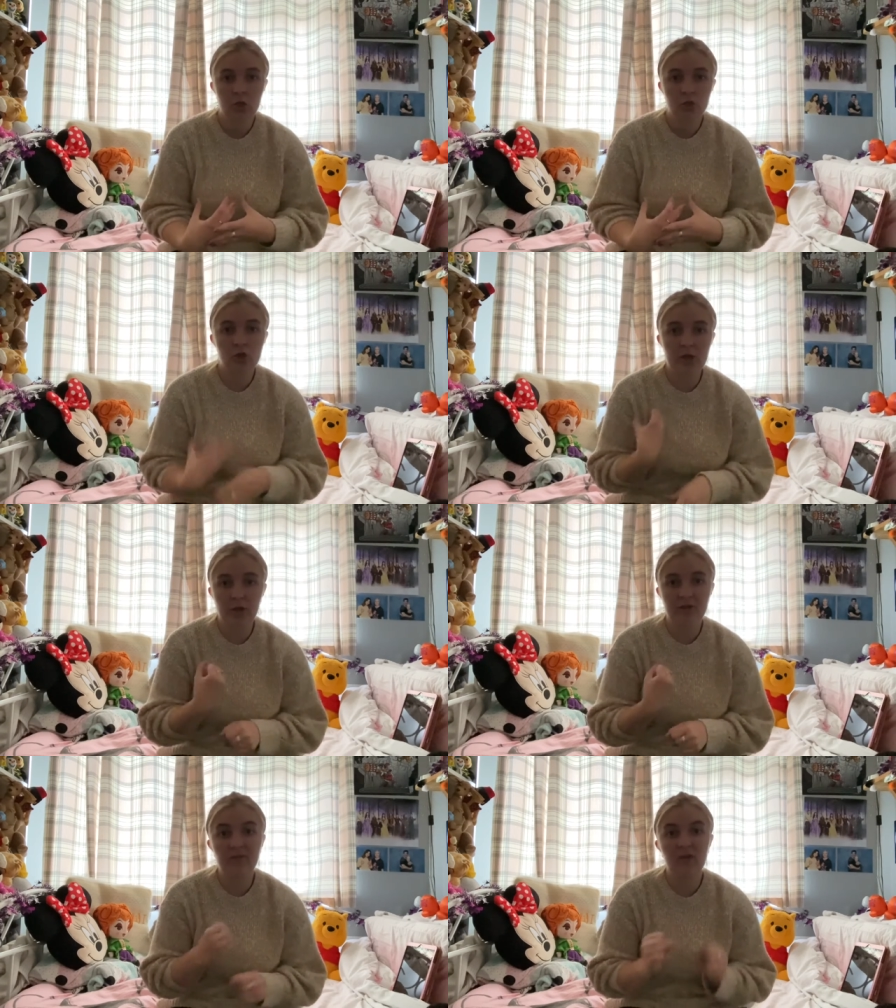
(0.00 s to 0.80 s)
try and
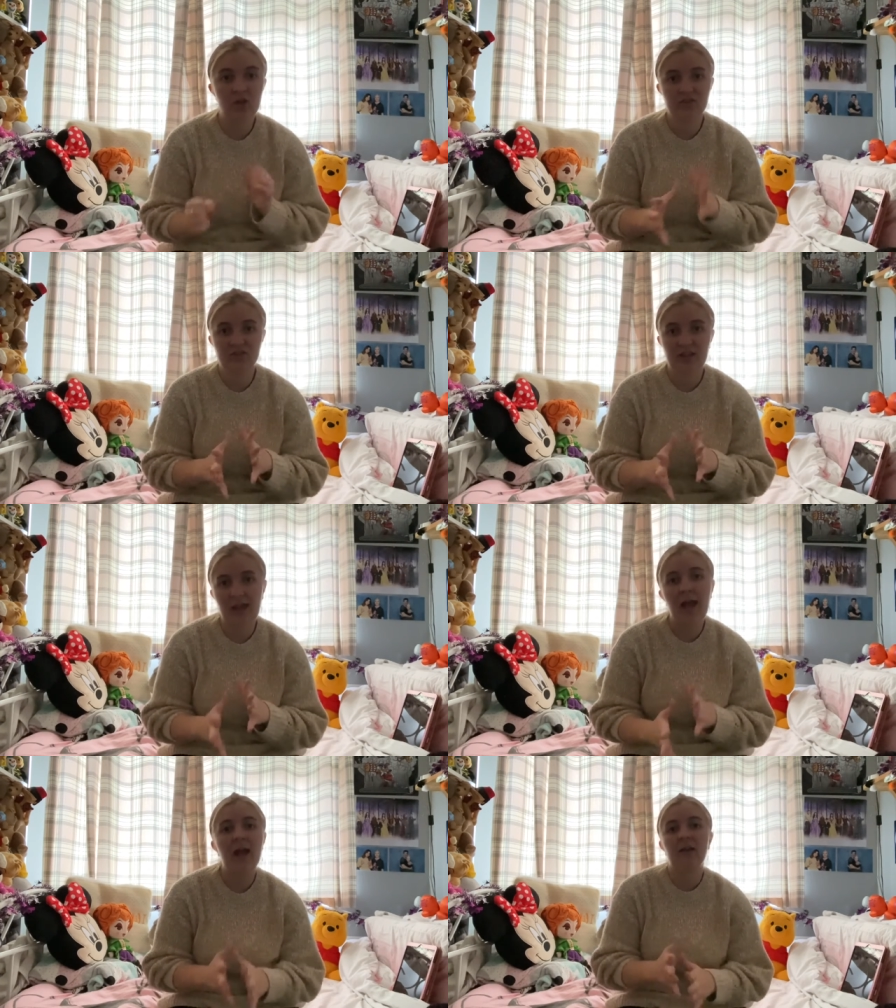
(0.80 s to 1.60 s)
go as fast as I
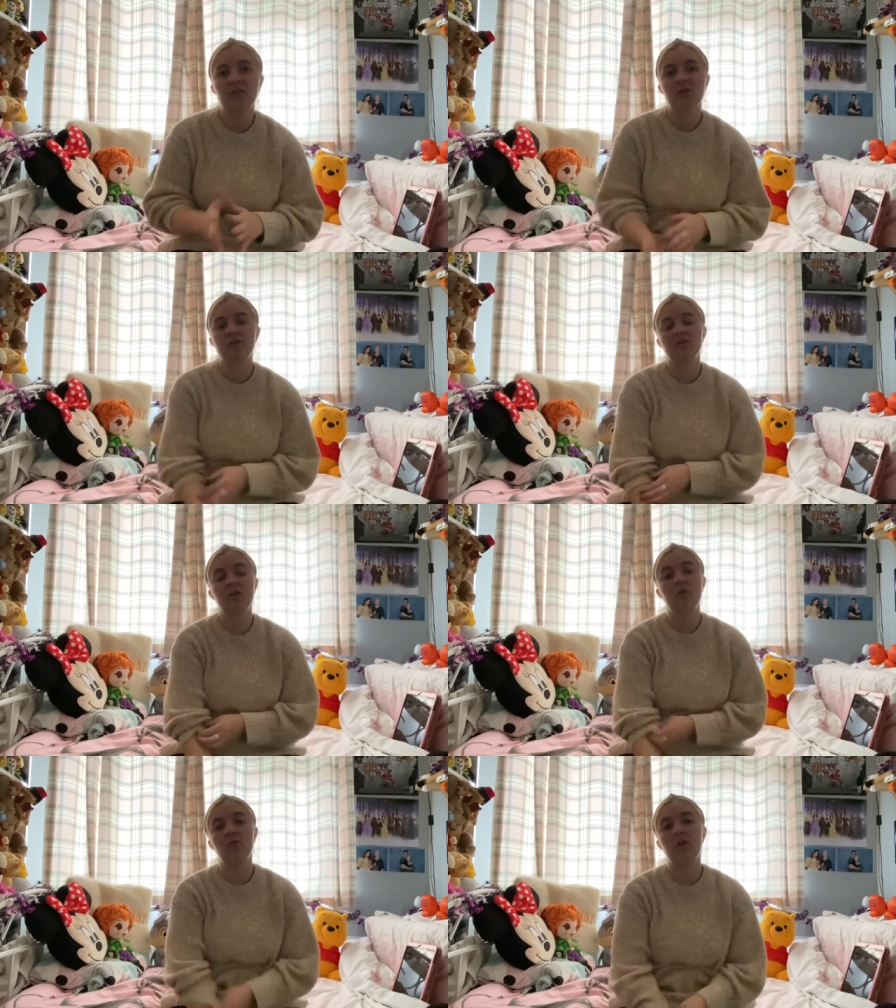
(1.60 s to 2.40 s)
can
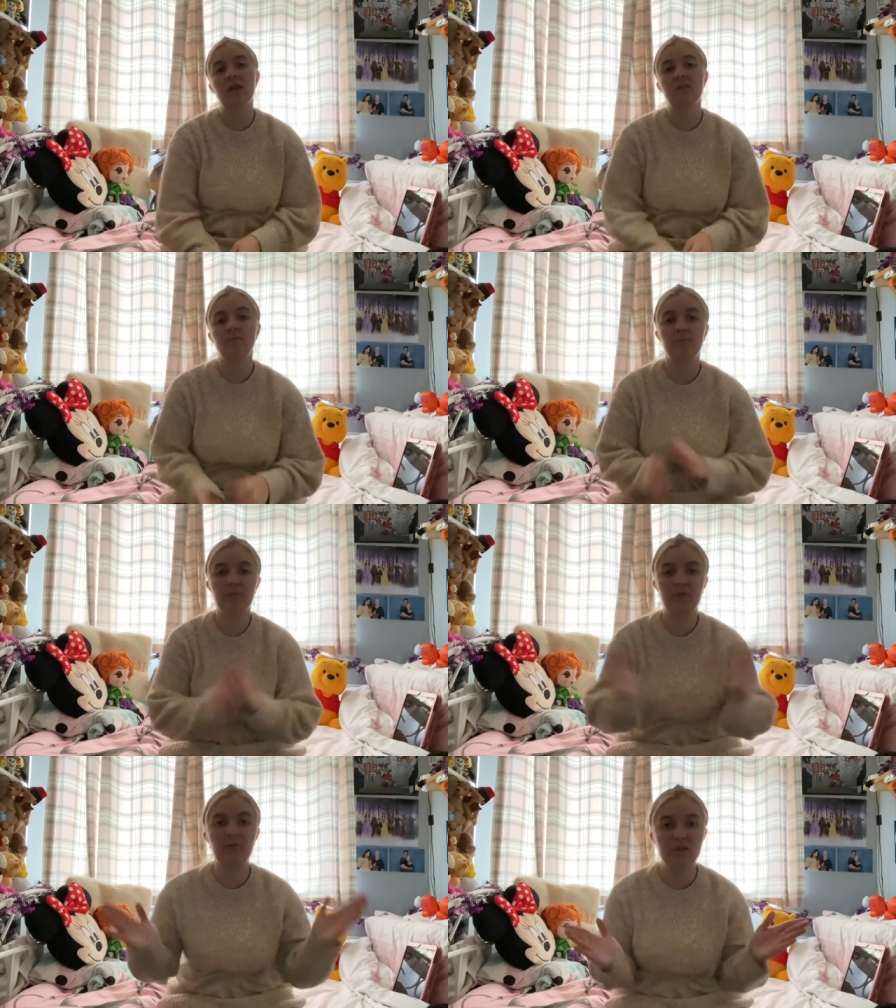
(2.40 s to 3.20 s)
so that it,
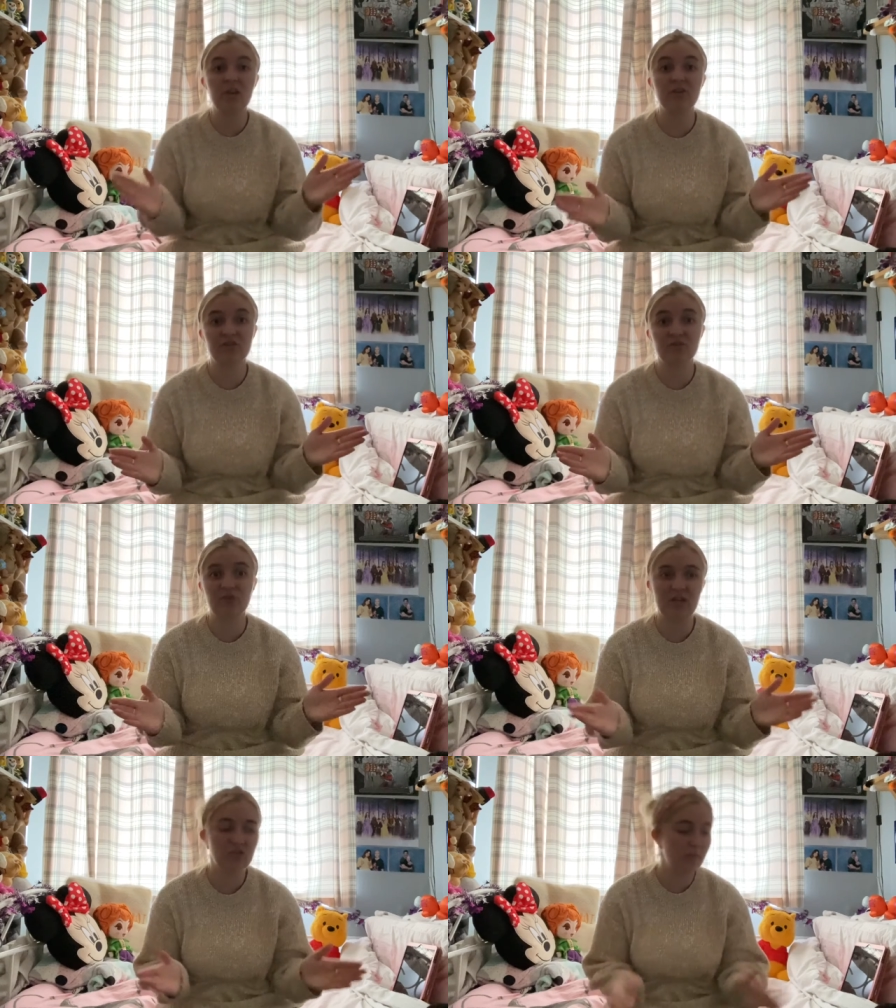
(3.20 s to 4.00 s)
the video doesn't drag too